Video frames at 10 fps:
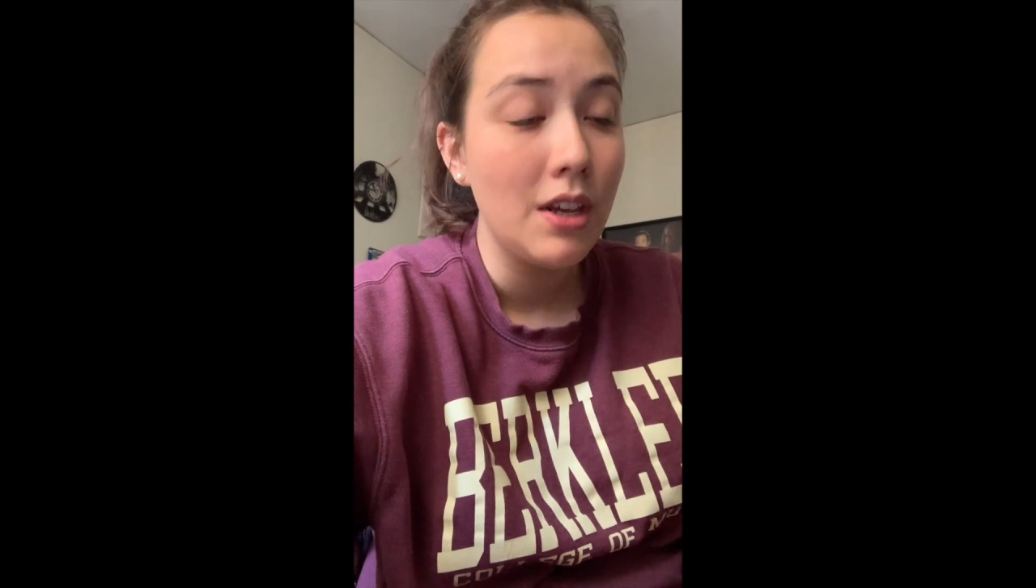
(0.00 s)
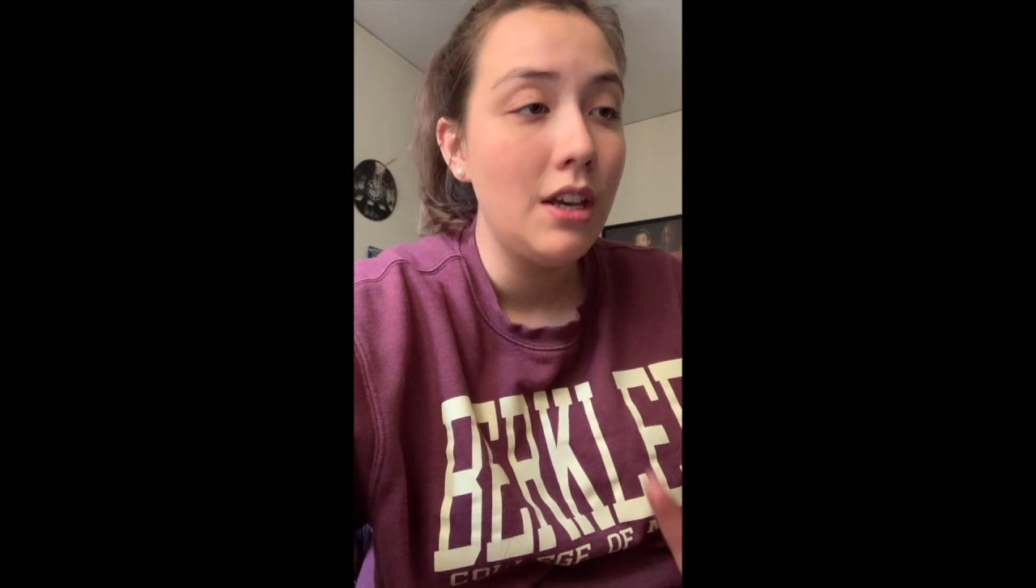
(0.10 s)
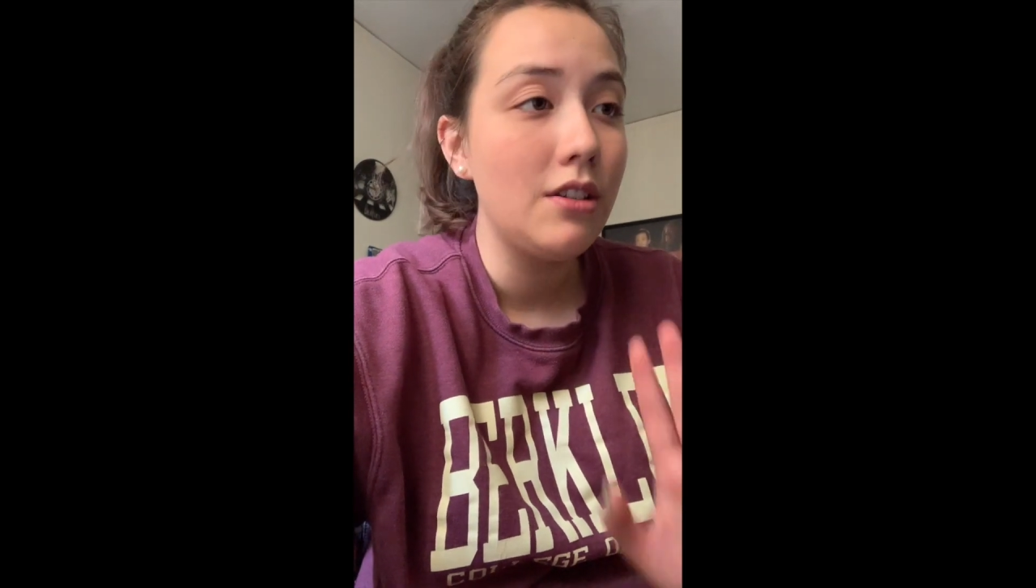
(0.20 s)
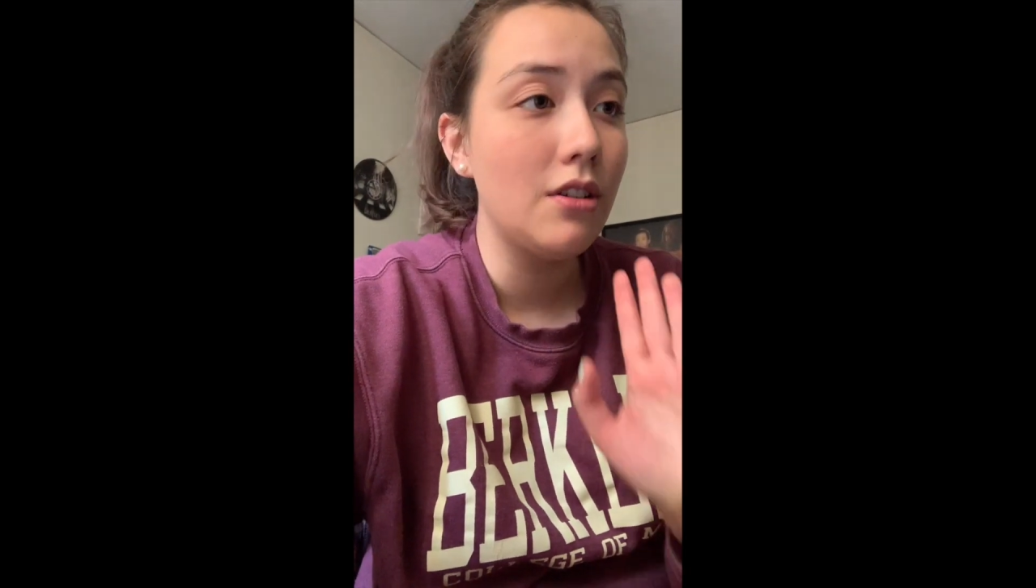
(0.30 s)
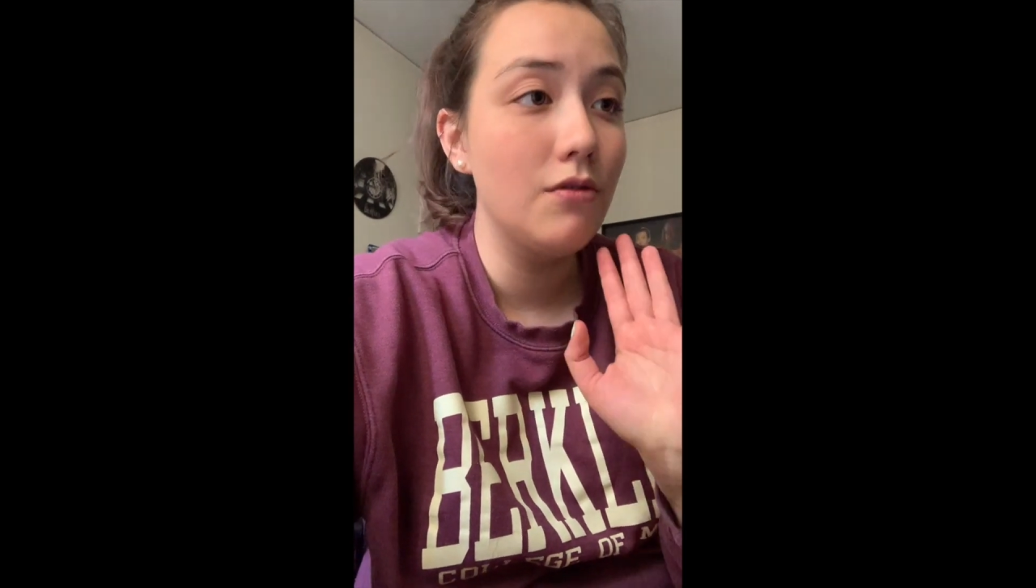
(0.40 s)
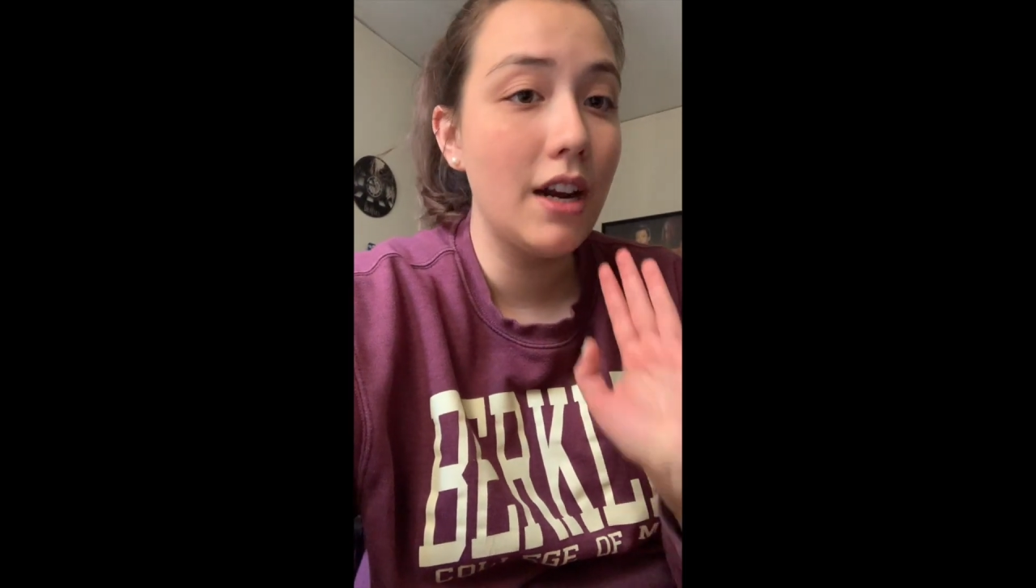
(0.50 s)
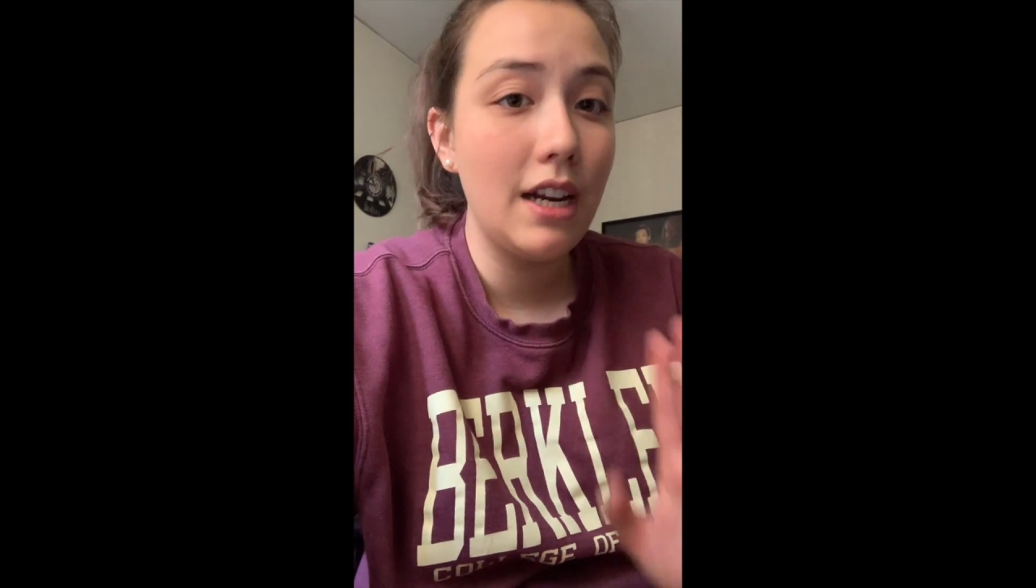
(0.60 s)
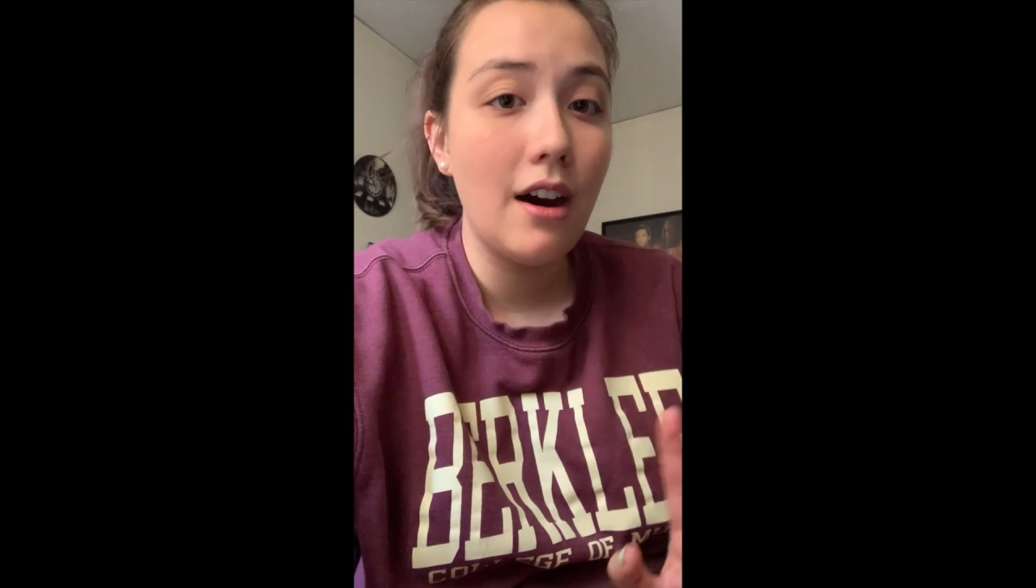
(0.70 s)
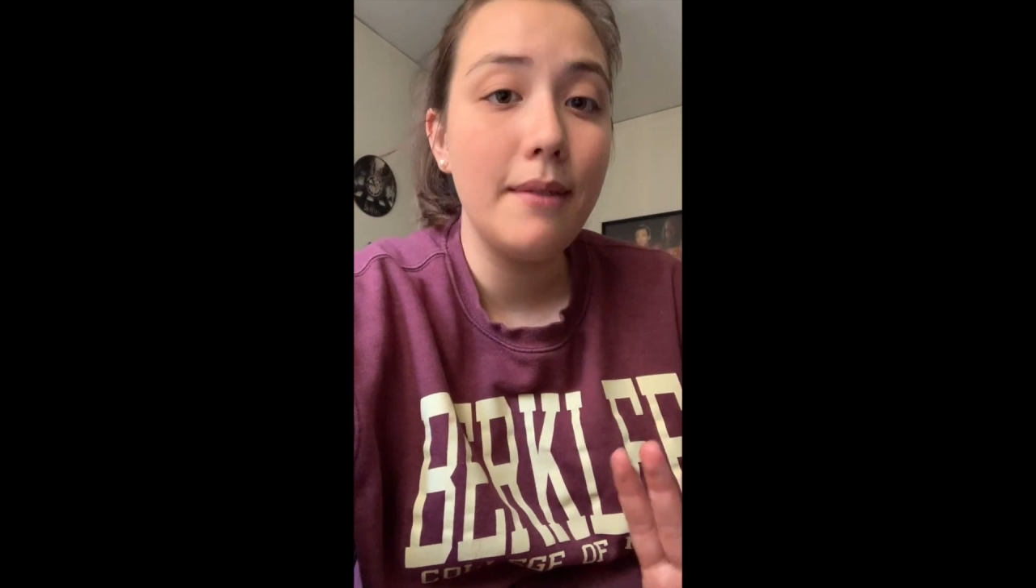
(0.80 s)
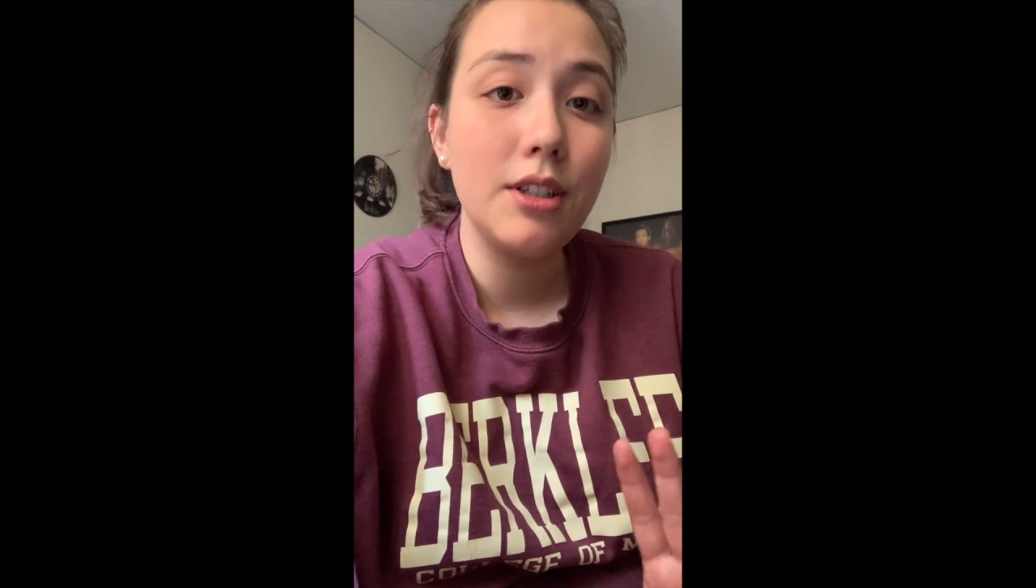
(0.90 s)
So right
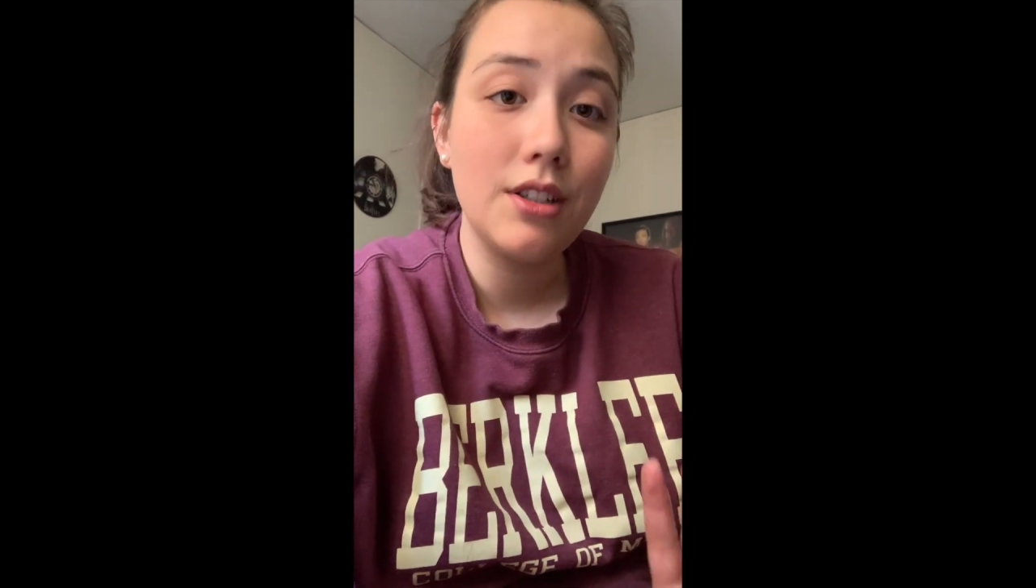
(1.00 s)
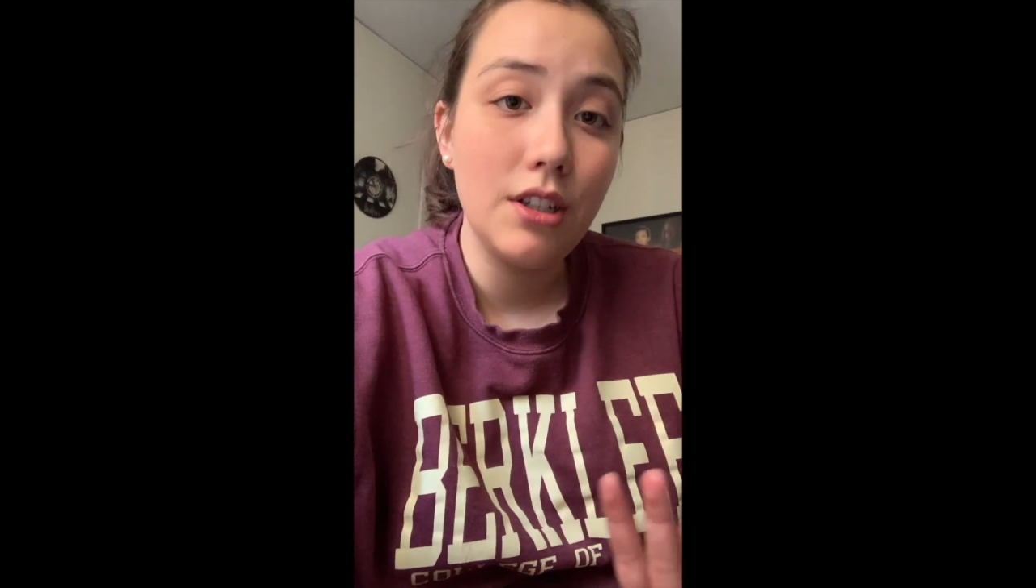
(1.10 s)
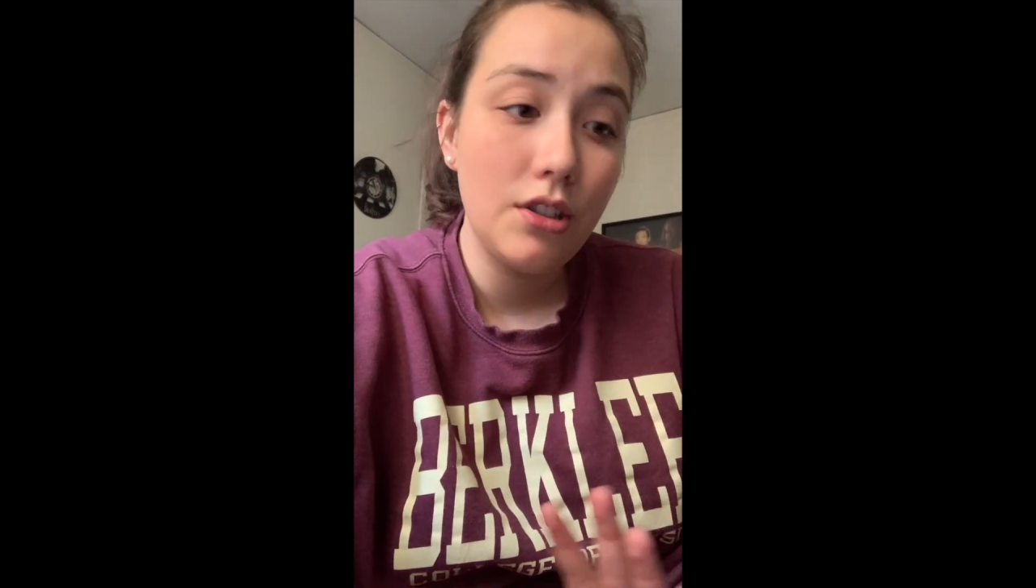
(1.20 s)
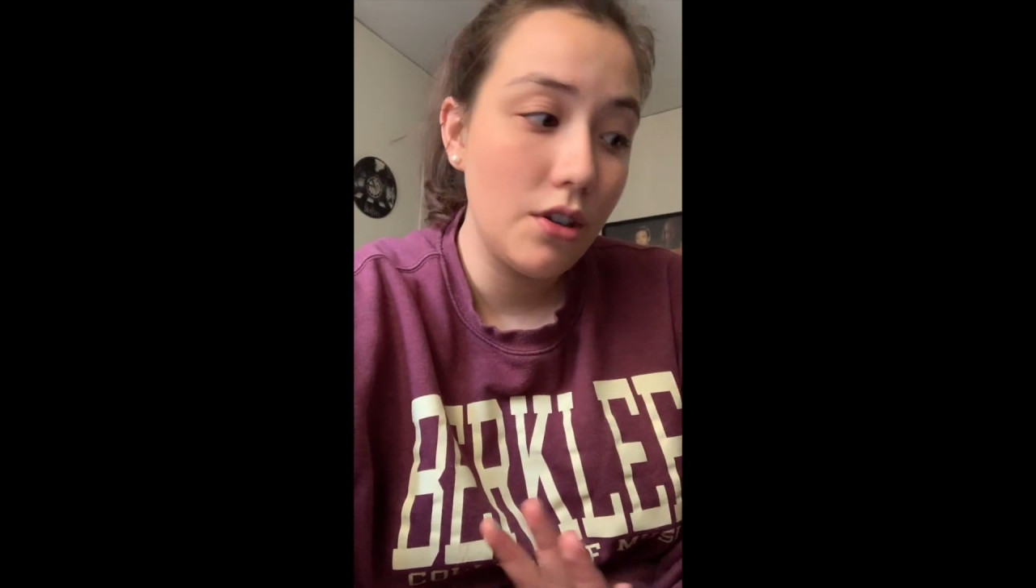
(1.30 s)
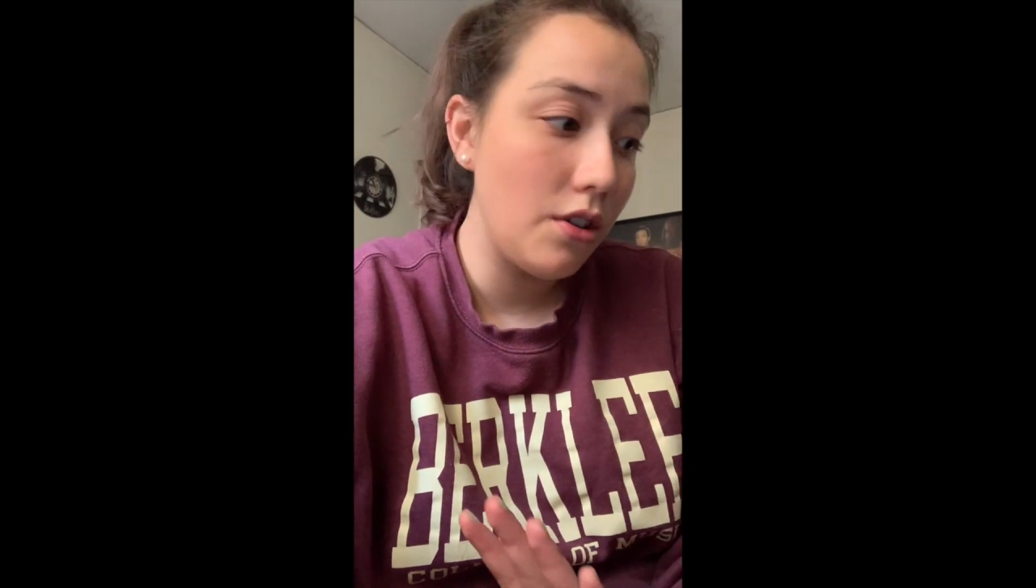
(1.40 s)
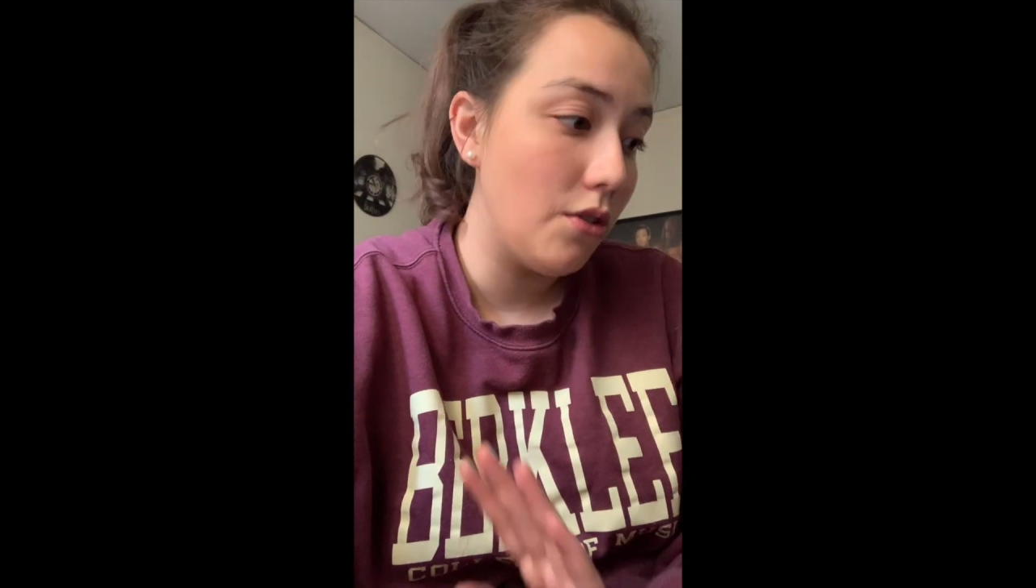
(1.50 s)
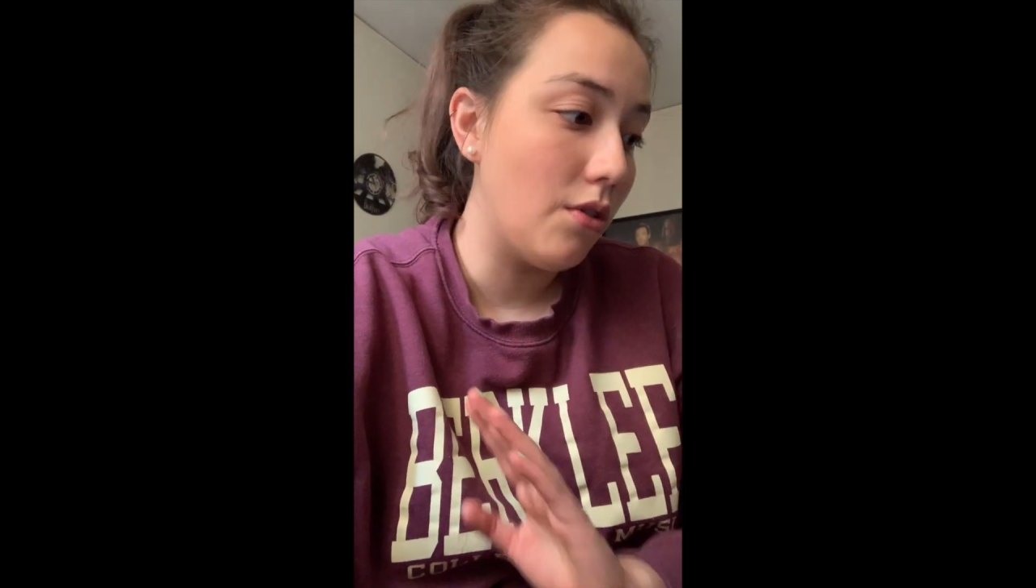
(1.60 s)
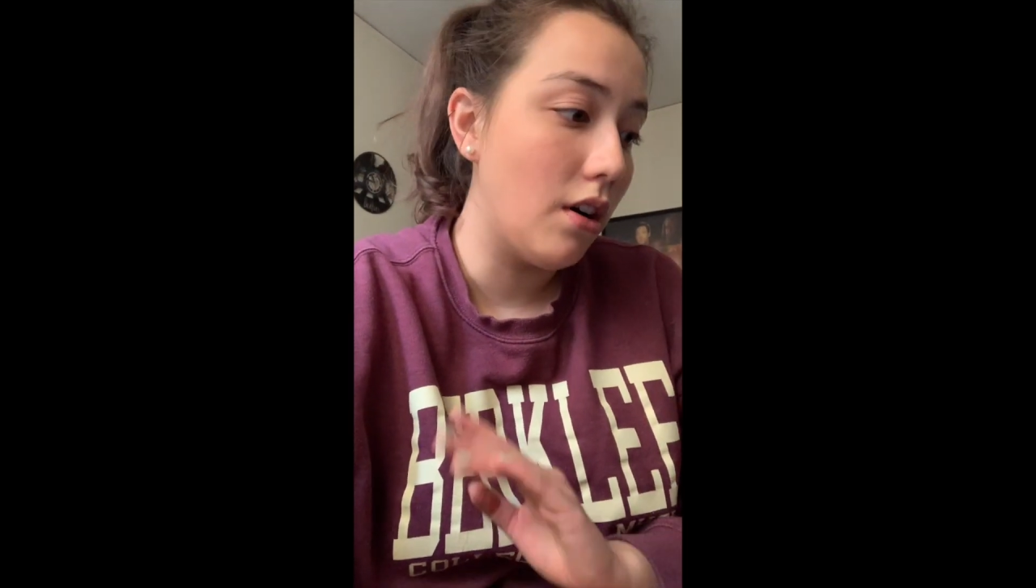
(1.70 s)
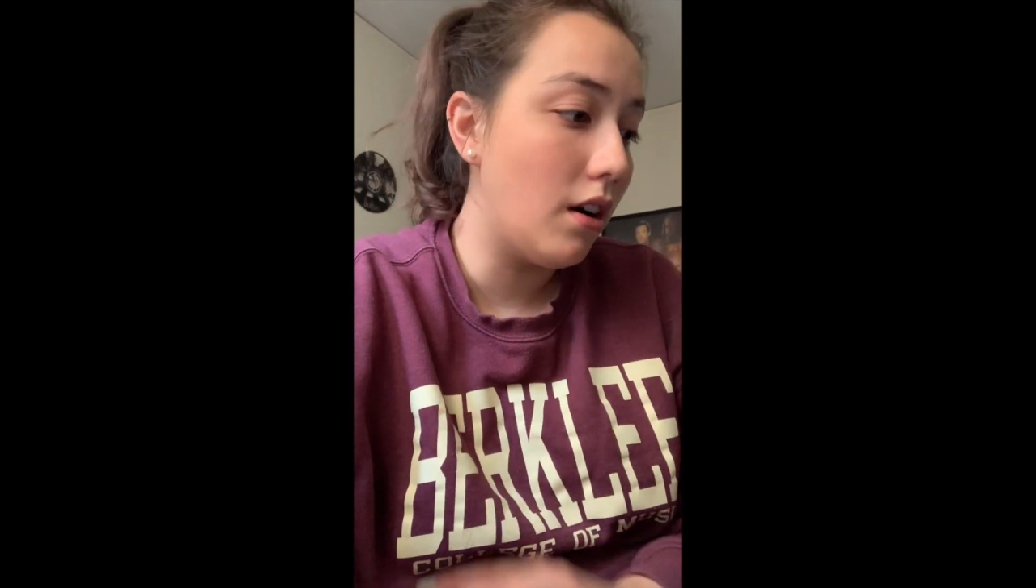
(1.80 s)
now I'm just going to show you